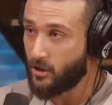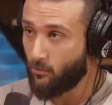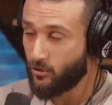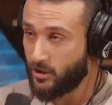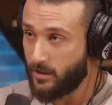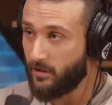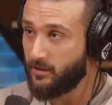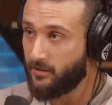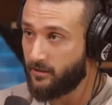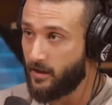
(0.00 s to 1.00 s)
much more
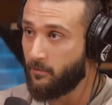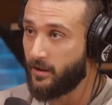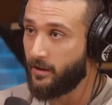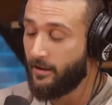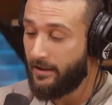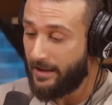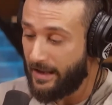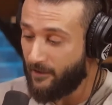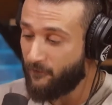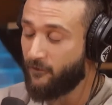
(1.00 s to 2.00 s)
cheaply and sustainably
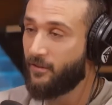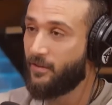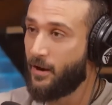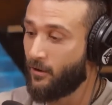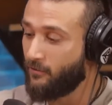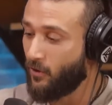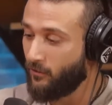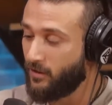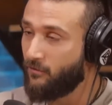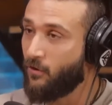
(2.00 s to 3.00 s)
if they are
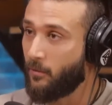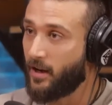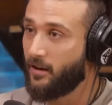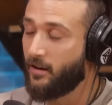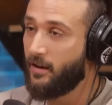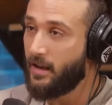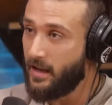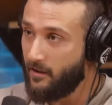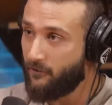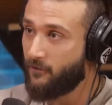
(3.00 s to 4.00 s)
involved in farming.
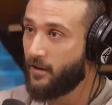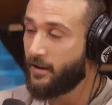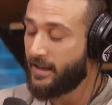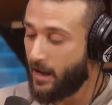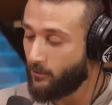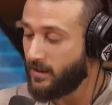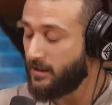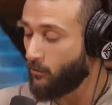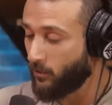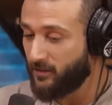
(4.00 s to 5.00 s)
If
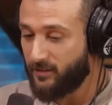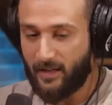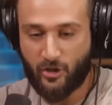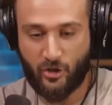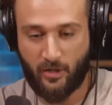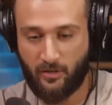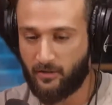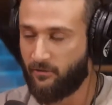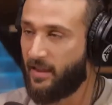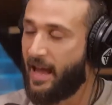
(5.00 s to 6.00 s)
counties or
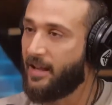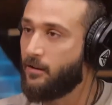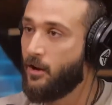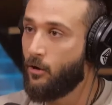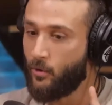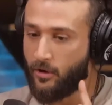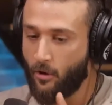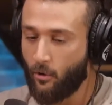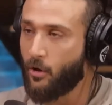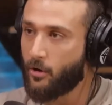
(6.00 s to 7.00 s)
sections of land would
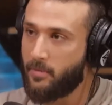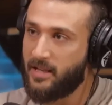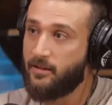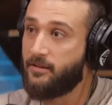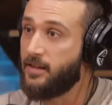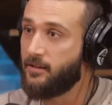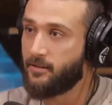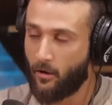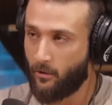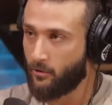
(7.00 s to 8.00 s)
no longer be
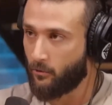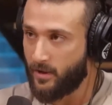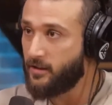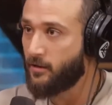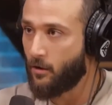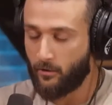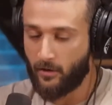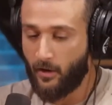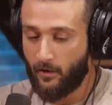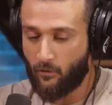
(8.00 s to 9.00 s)
dezoned or
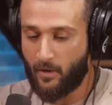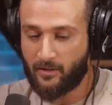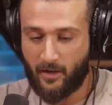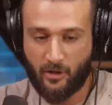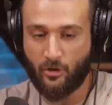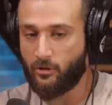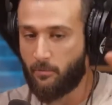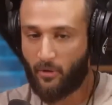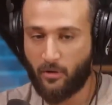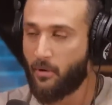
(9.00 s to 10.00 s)
rezoned for residential
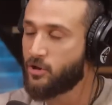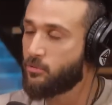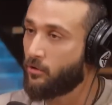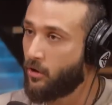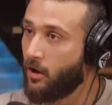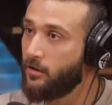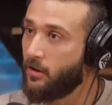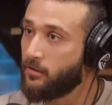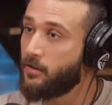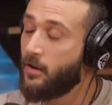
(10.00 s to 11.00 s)
to build a bunch of
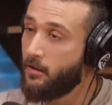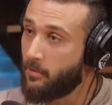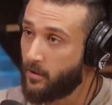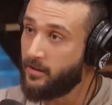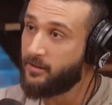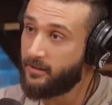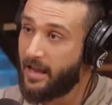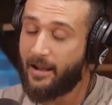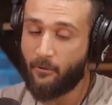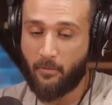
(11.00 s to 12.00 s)
condos, but
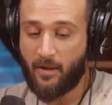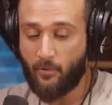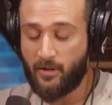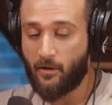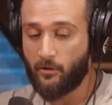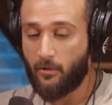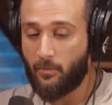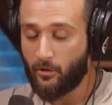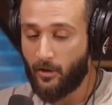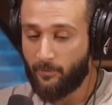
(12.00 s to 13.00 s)
instead would be rezoned to
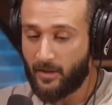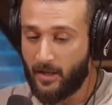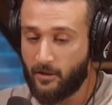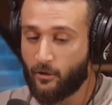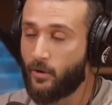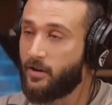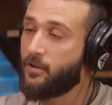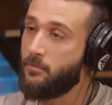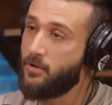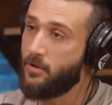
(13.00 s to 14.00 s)
build
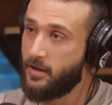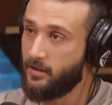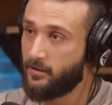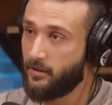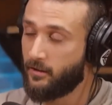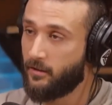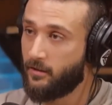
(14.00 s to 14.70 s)
integrative communities.